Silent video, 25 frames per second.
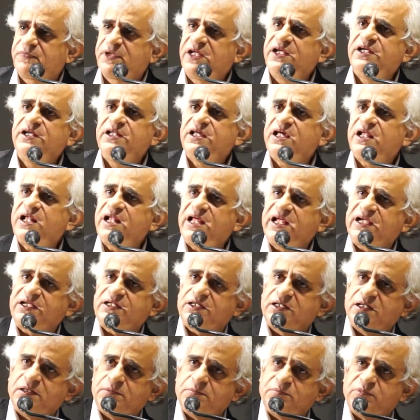India
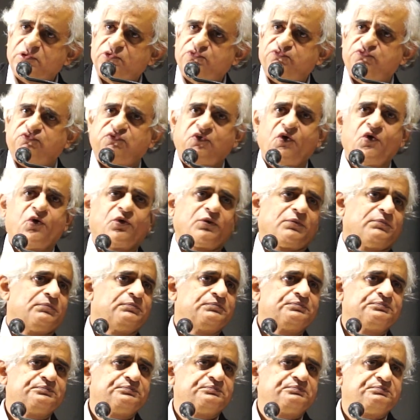ranked number
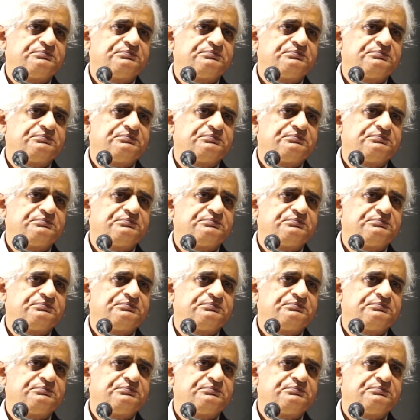4.